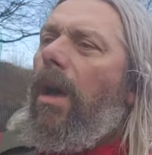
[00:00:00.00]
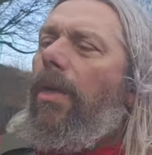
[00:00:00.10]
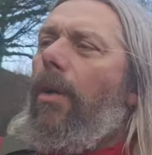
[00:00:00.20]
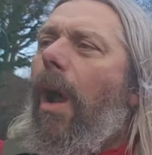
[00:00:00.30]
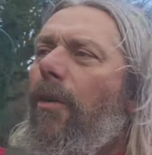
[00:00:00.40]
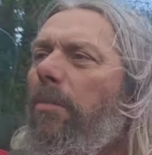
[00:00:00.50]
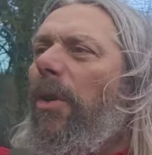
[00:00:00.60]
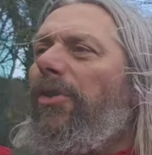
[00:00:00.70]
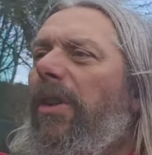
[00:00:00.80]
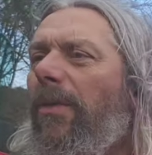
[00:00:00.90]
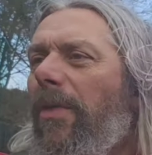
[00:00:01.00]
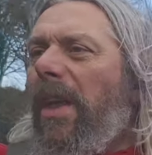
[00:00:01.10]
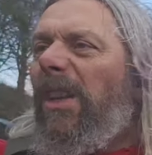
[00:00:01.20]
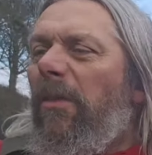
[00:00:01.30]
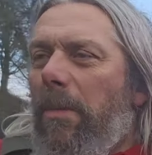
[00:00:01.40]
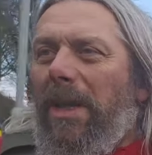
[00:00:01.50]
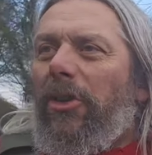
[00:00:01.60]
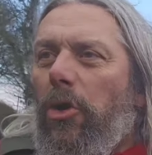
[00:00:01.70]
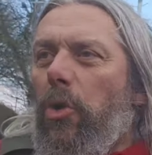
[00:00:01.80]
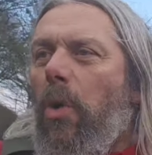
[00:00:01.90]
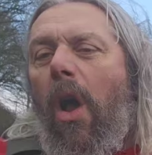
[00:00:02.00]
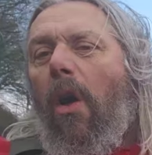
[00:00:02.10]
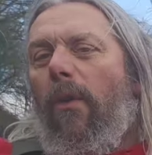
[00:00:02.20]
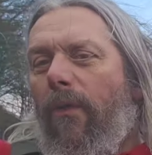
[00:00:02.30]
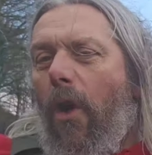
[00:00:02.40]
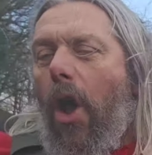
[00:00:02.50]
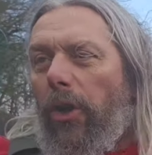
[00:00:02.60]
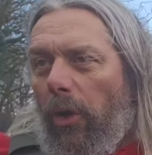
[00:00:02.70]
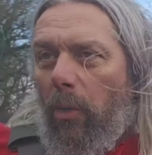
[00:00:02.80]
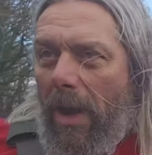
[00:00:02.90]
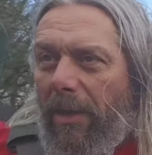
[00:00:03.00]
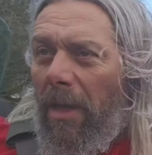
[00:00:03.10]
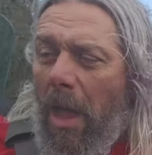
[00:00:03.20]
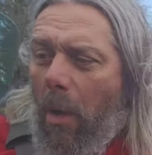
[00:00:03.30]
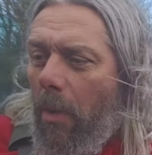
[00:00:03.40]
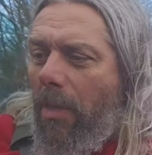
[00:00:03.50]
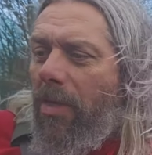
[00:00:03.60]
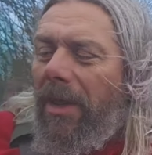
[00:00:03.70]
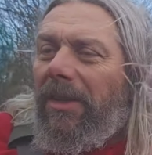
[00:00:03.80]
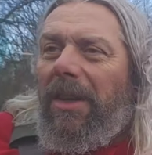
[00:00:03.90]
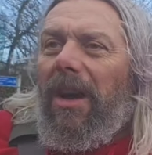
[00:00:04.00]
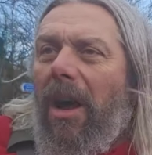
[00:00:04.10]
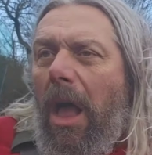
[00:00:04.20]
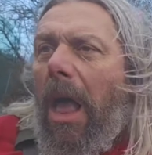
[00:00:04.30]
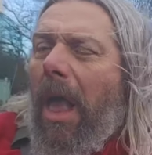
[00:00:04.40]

There are a bunch of things for me to fertile with this car.